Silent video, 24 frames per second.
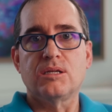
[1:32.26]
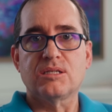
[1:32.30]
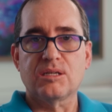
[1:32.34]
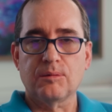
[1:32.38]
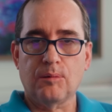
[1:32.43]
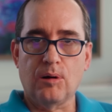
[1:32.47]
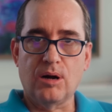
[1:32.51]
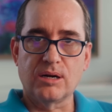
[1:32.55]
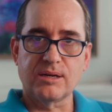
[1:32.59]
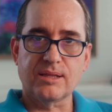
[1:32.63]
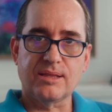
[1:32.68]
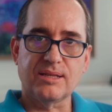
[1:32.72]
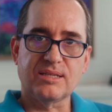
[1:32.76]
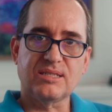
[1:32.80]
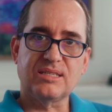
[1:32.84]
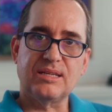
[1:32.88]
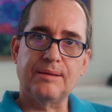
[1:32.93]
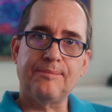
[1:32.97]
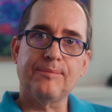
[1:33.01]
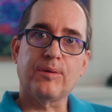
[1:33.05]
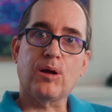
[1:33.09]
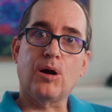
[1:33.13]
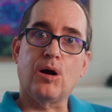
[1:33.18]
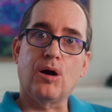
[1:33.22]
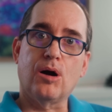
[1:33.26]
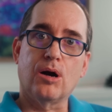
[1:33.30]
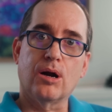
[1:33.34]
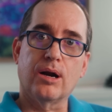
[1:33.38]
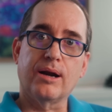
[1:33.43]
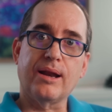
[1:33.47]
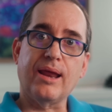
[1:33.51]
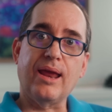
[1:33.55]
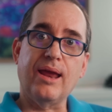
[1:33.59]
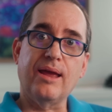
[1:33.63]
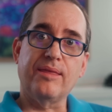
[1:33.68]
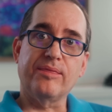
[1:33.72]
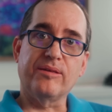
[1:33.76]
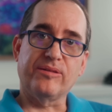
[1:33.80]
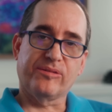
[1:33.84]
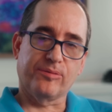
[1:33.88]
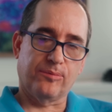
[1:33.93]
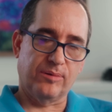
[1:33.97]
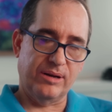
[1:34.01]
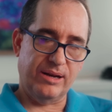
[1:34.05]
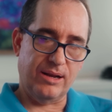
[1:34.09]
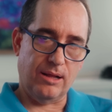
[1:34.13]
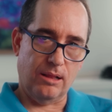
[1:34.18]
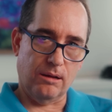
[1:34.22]
So onto the SIM card in the
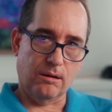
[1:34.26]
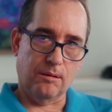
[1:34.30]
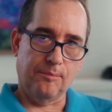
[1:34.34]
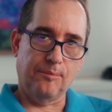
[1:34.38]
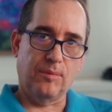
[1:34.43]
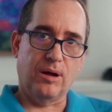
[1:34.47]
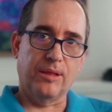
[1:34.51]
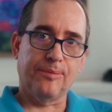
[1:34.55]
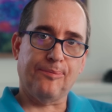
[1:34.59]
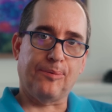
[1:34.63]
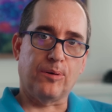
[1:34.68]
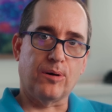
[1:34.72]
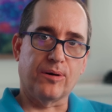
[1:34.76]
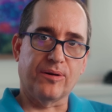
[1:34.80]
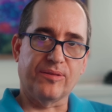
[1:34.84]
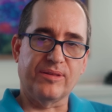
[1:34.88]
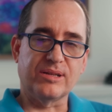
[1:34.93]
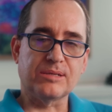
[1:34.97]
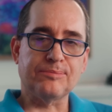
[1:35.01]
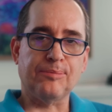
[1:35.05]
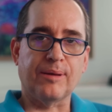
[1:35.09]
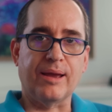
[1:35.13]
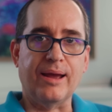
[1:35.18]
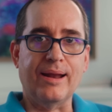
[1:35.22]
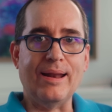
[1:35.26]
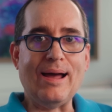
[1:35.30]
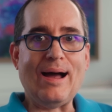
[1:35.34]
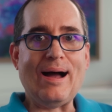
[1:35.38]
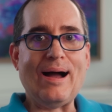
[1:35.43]
$20 a month part of this plan.